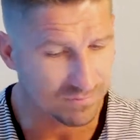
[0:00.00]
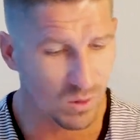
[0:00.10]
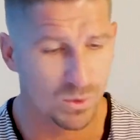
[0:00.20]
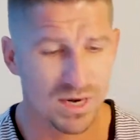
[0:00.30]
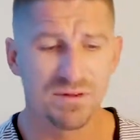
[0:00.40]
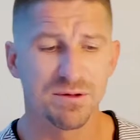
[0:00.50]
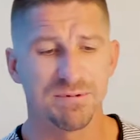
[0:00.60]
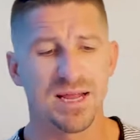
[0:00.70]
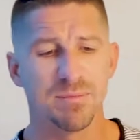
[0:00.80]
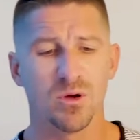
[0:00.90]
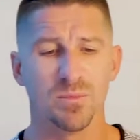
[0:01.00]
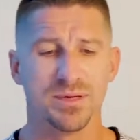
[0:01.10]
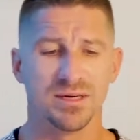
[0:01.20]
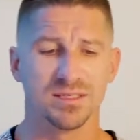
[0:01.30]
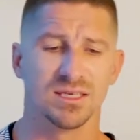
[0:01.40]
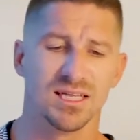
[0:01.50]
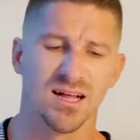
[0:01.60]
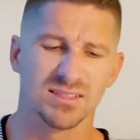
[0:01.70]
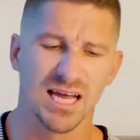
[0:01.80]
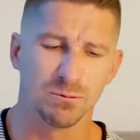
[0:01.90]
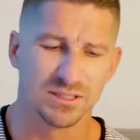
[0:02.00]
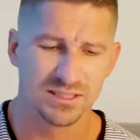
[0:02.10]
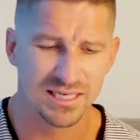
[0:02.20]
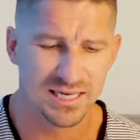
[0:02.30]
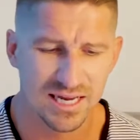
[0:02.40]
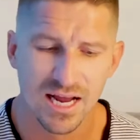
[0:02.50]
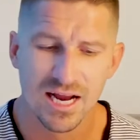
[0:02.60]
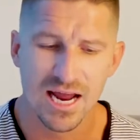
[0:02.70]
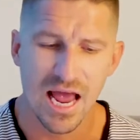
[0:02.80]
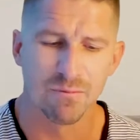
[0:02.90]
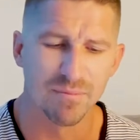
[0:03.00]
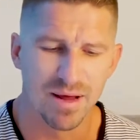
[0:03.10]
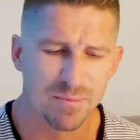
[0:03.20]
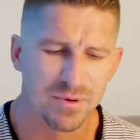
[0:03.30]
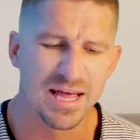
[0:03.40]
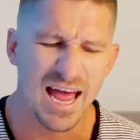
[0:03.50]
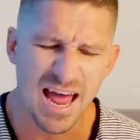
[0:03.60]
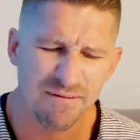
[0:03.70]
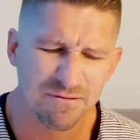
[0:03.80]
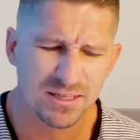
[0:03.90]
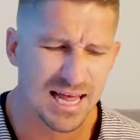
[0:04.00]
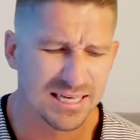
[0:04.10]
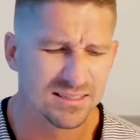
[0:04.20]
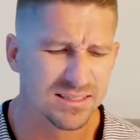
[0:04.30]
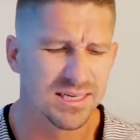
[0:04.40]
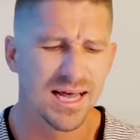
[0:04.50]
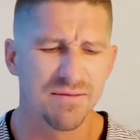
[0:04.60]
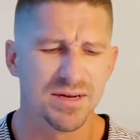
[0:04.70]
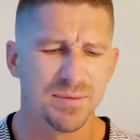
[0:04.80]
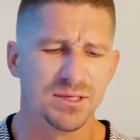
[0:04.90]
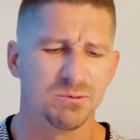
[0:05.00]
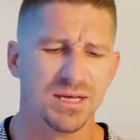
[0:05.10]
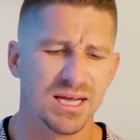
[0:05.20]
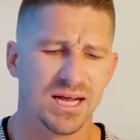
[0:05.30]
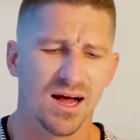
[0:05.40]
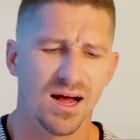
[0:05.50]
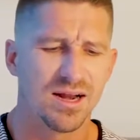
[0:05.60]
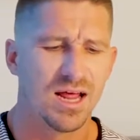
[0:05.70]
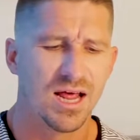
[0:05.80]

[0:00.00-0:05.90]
Whenever the rainbow appears in the clouds, I will see it and remember the everlasting covenant between God